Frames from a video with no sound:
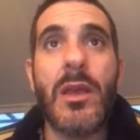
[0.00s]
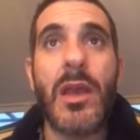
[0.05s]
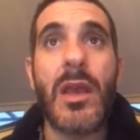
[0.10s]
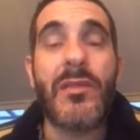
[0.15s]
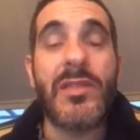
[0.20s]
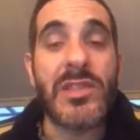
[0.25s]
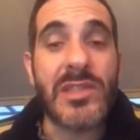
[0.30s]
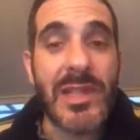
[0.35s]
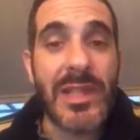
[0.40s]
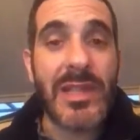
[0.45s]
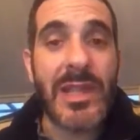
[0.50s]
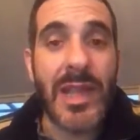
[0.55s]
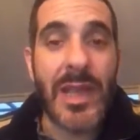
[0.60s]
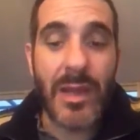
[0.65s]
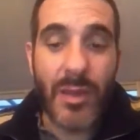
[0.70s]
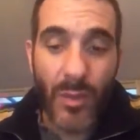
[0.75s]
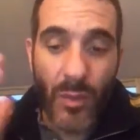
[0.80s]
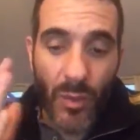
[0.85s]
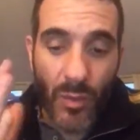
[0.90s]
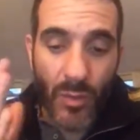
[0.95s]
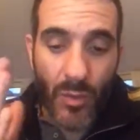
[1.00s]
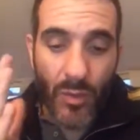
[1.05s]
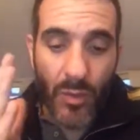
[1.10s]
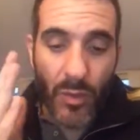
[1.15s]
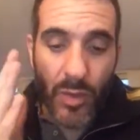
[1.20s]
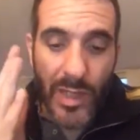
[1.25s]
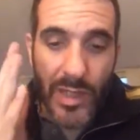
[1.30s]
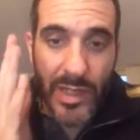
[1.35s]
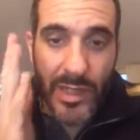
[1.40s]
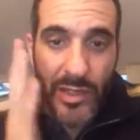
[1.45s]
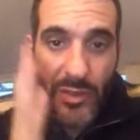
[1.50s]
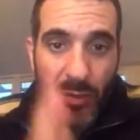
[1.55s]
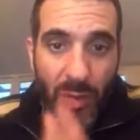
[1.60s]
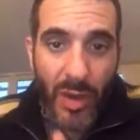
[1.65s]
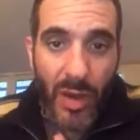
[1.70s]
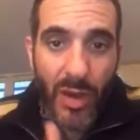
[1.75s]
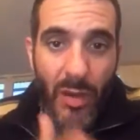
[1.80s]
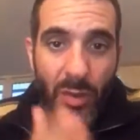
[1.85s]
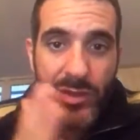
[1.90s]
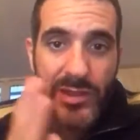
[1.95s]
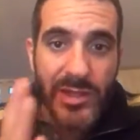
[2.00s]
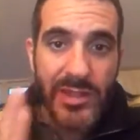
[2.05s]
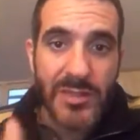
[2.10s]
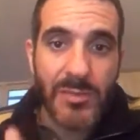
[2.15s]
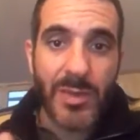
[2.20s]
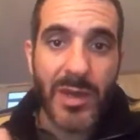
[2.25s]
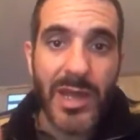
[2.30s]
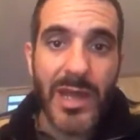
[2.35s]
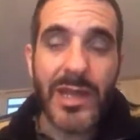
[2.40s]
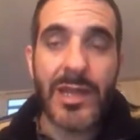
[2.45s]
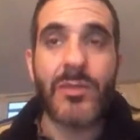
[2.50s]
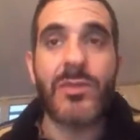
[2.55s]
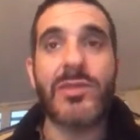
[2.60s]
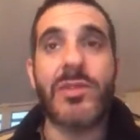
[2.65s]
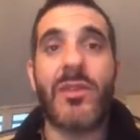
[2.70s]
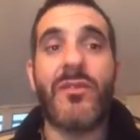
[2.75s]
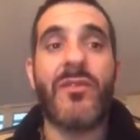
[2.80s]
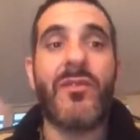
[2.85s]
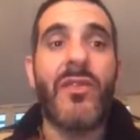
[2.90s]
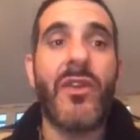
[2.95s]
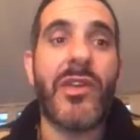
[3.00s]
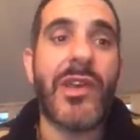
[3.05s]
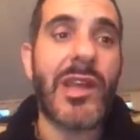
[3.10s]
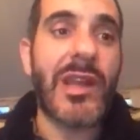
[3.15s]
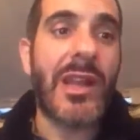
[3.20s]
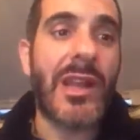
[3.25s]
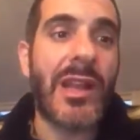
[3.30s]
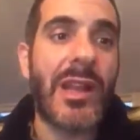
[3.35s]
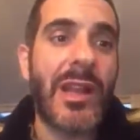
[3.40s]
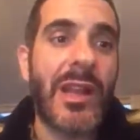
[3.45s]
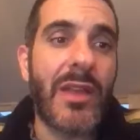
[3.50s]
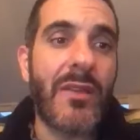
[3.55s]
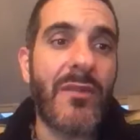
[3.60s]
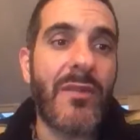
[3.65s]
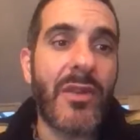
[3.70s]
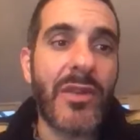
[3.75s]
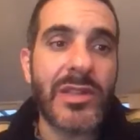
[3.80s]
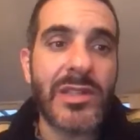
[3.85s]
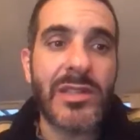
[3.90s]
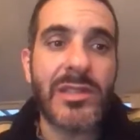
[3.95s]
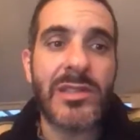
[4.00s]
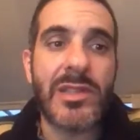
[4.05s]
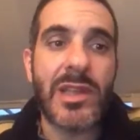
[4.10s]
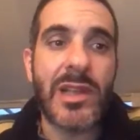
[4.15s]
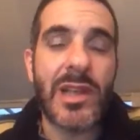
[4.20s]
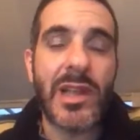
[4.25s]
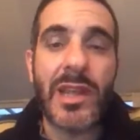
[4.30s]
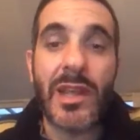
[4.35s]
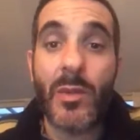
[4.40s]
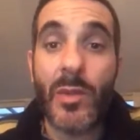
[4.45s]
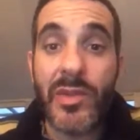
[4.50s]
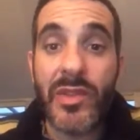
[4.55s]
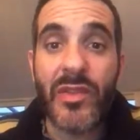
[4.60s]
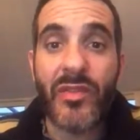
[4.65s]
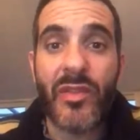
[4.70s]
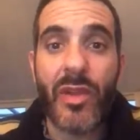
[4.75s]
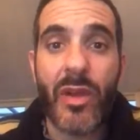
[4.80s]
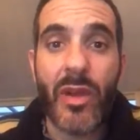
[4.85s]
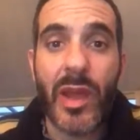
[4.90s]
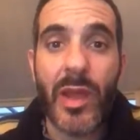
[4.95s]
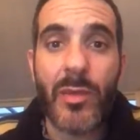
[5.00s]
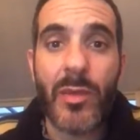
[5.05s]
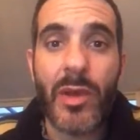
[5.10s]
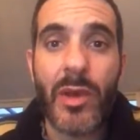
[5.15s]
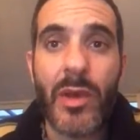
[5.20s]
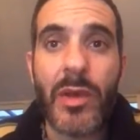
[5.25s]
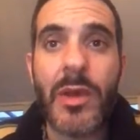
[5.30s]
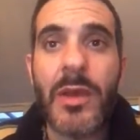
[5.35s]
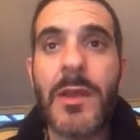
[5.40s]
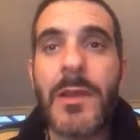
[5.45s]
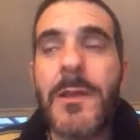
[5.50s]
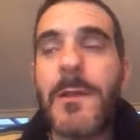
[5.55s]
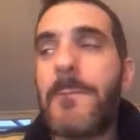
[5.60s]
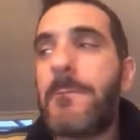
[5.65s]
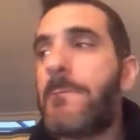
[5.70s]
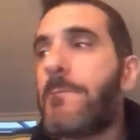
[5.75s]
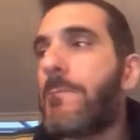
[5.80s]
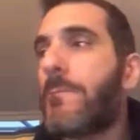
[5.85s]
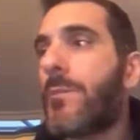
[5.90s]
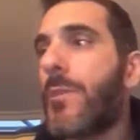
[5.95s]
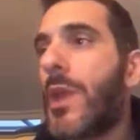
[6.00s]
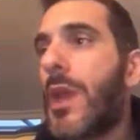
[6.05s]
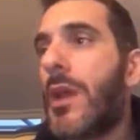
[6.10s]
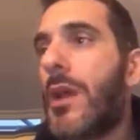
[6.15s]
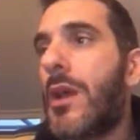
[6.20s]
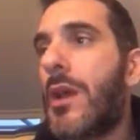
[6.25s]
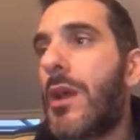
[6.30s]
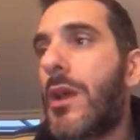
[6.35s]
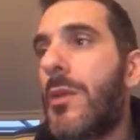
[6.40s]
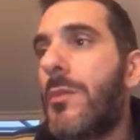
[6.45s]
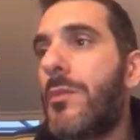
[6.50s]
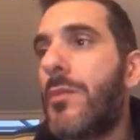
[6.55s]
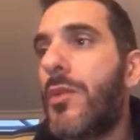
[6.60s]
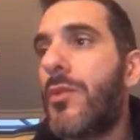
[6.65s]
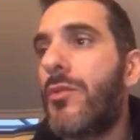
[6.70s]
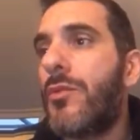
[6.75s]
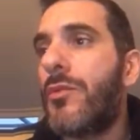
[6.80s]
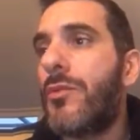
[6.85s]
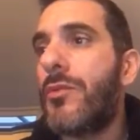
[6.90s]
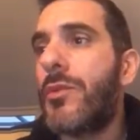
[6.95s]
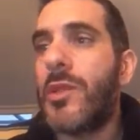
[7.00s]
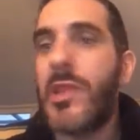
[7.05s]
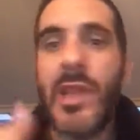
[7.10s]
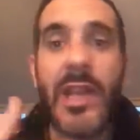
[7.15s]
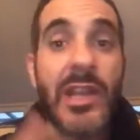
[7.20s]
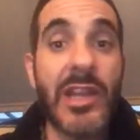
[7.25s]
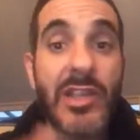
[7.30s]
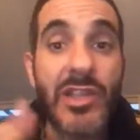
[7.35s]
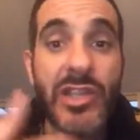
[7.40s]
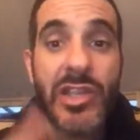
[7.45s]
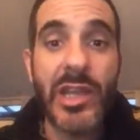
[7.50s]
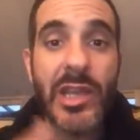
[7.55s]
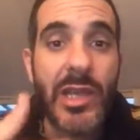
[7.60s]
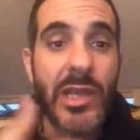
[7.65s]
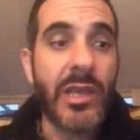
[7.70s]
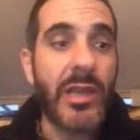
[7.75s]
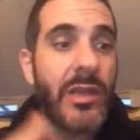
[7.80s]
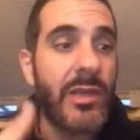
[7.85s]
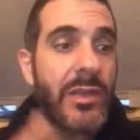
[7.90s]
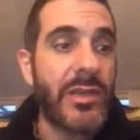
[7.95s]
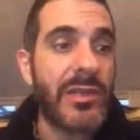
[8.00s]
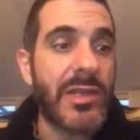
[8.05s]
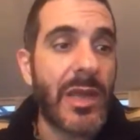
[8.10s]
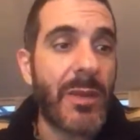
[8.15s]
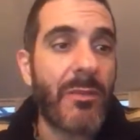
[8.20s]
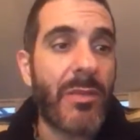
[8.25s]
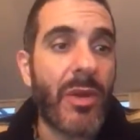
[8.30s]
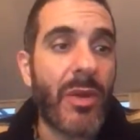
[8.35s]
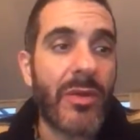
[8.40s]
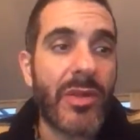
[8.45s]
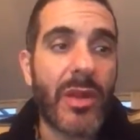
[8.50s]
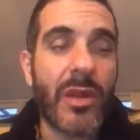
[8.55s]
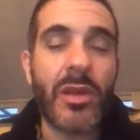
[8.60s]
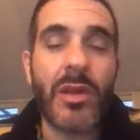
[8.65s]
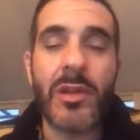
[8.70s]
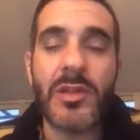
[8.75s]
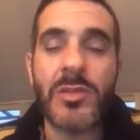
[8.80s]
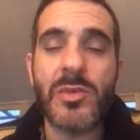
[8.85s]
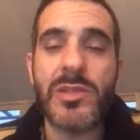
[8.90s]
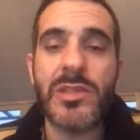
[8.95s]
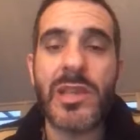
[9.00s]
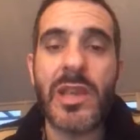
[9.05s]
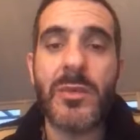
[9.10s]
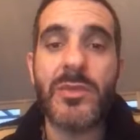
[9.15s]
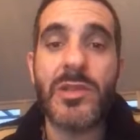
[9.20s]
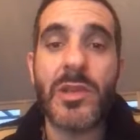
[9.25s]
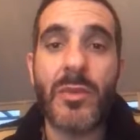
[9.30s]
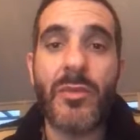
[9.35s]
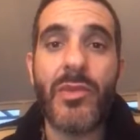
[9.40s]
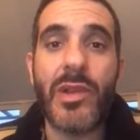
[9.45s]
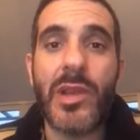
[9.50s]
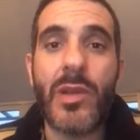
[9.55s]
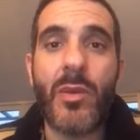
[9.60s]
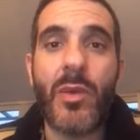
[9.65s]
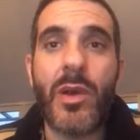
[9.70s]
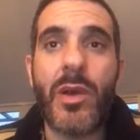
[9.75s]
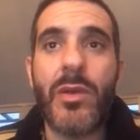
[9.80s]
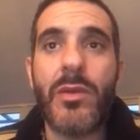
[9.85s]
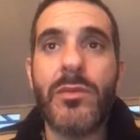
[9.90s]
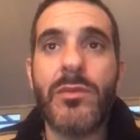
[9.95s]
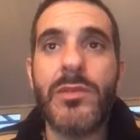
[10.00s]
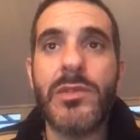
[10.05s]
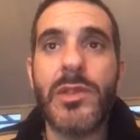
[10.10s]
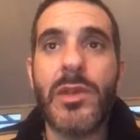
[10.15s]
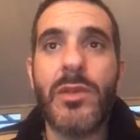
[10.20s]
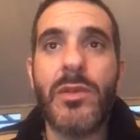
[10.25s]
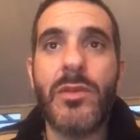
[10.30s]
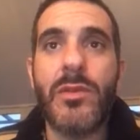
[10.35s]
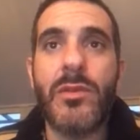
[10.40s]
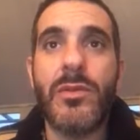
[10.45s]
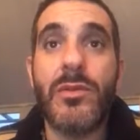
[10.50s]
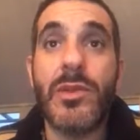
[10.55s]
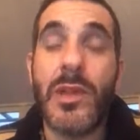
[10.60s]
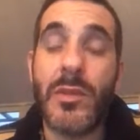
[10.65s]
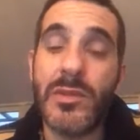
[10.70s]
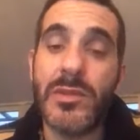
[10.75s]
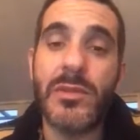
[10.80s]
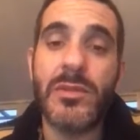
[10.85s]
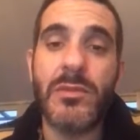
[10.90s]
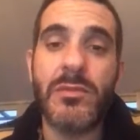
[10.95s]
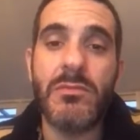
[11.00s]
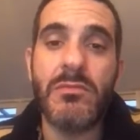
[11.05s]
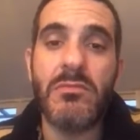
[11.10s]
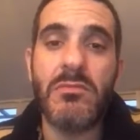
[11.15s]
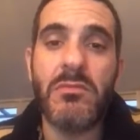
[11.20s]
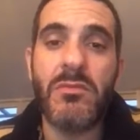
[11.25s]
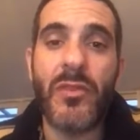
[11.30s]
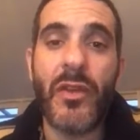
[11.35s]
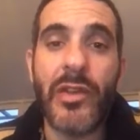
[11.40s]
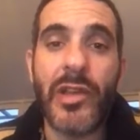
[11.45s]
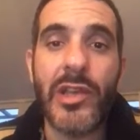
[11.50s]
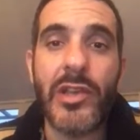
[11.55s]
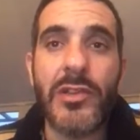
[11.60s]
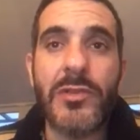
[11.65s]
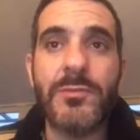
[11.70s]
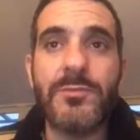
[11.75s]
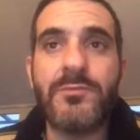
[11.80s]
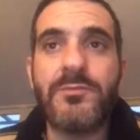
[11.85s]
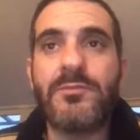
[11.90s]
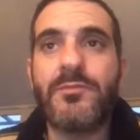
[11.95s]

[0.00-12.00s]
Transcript: Having said that, when each part was explained, it was done very clearly, very succinctly, with the timer. The energy, the tempo of the class was kept up really well, so that was very good.